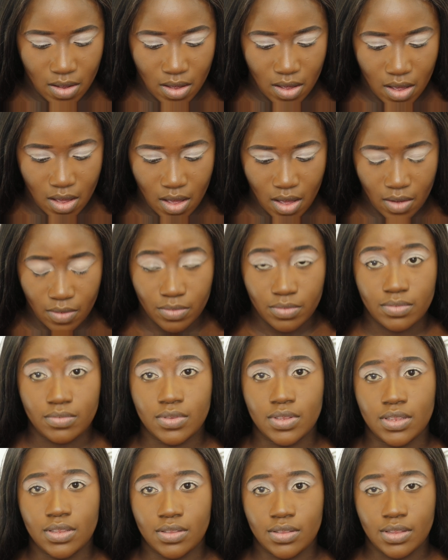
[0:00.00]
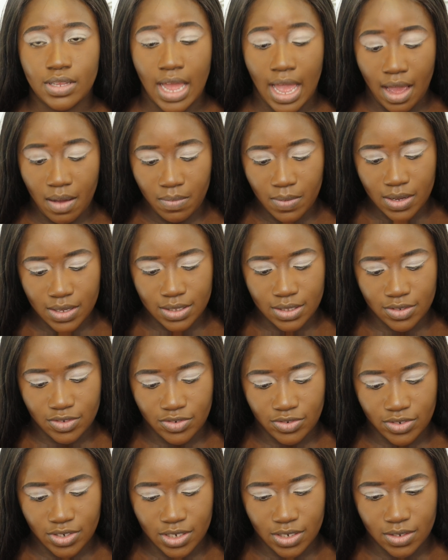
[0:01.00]
Oh, that was a
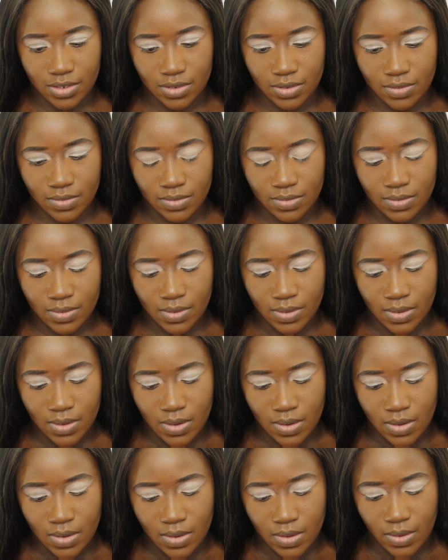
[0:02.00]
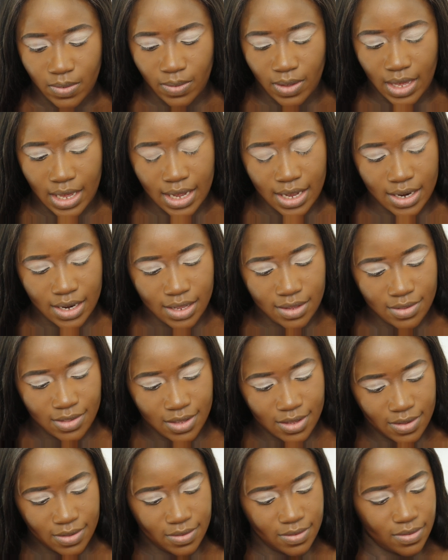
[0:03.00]
struggle. Okay, this
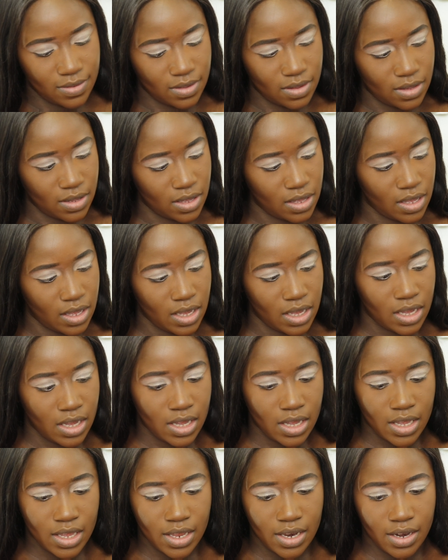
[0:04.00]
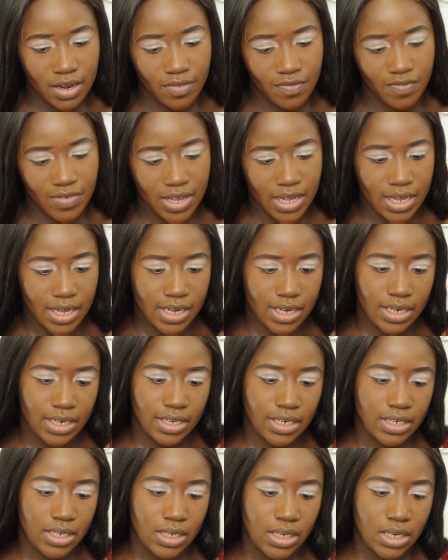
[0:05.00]
is
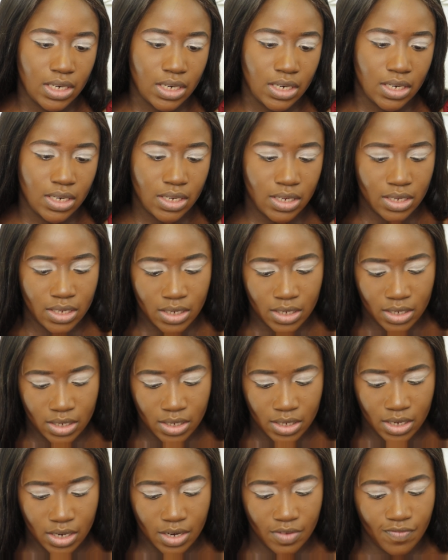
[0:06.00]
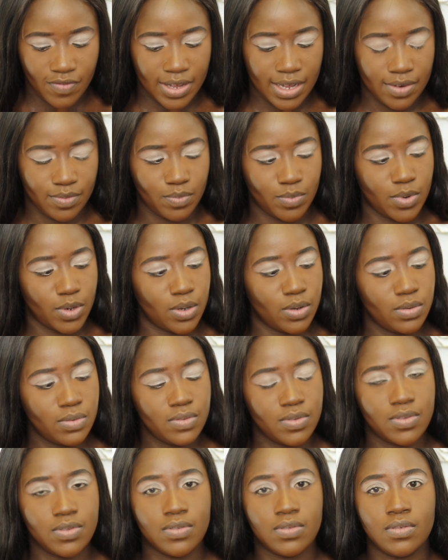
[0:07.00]
Devon
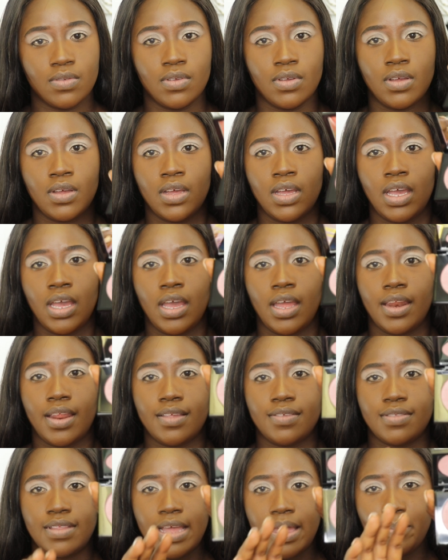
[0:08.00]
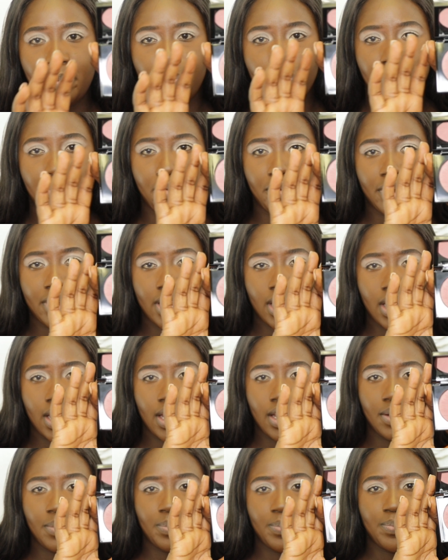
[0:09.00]
Rose. And it's that
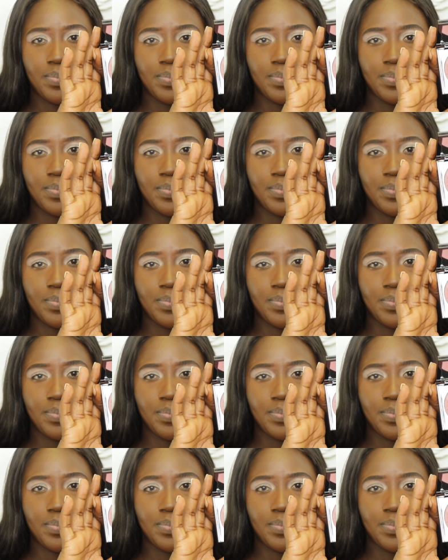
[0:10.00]
pretty,